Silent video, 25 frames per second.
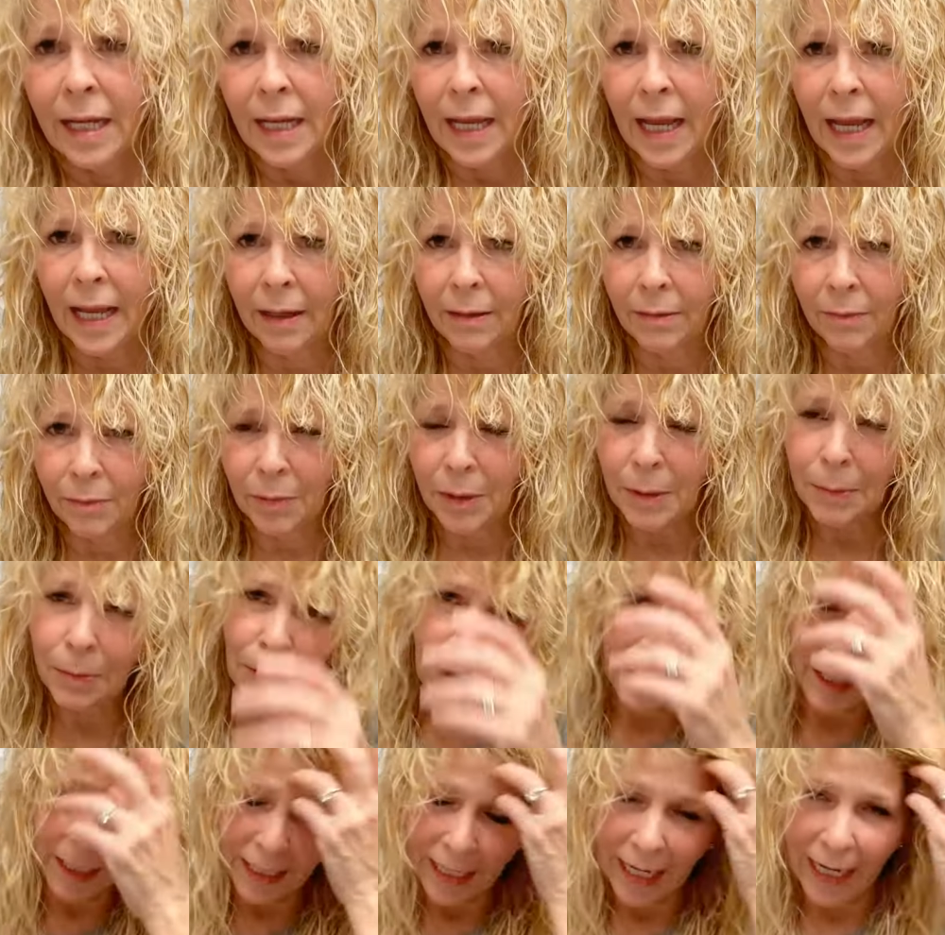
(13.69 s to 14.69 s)
And people
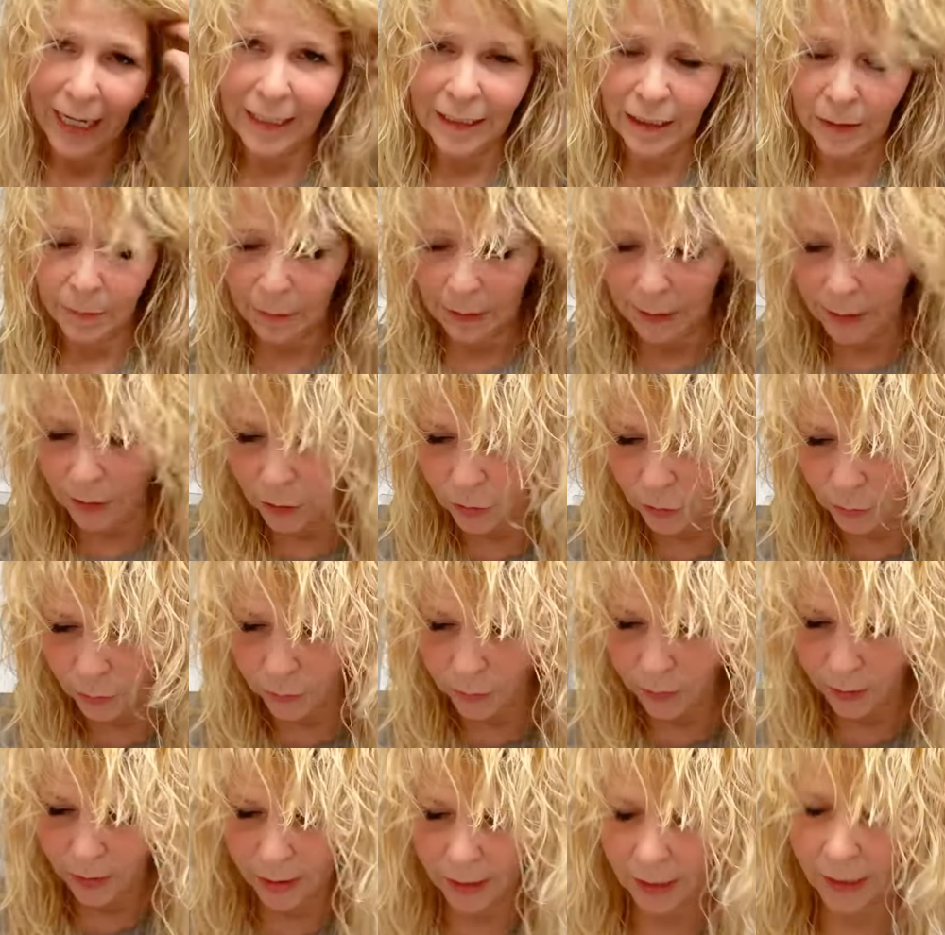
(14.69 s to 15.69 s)
had asked me
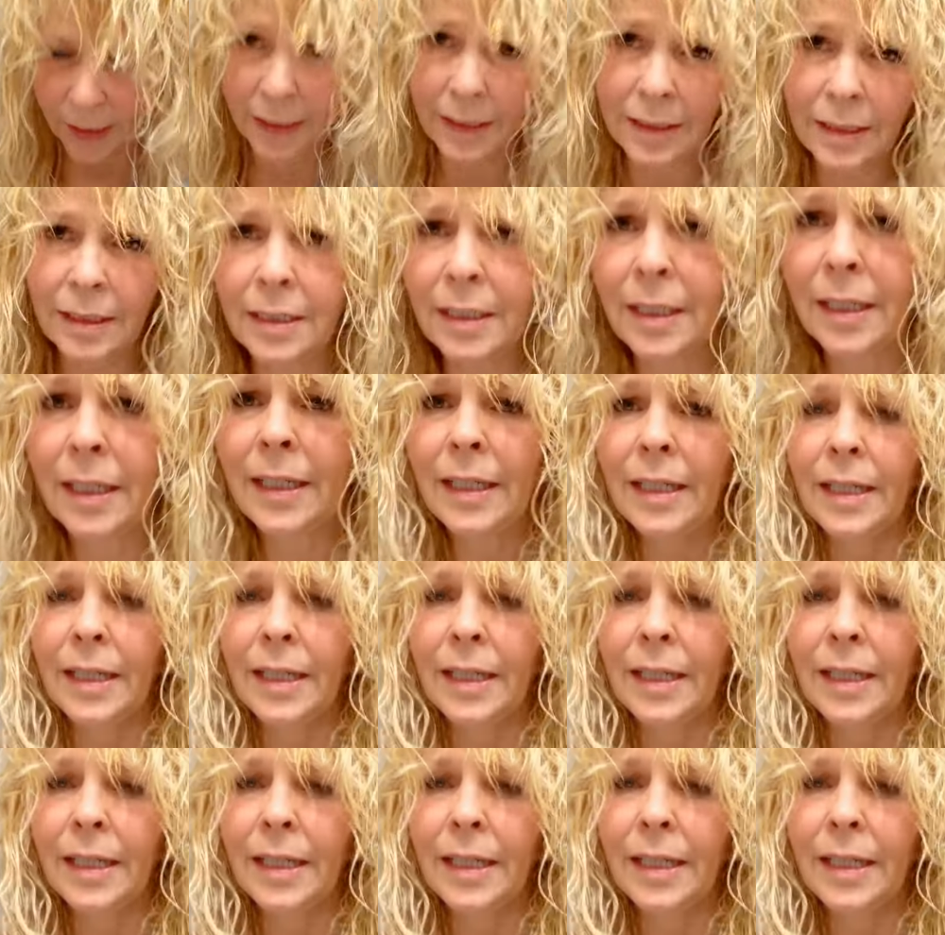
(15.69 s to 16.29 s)
certain things.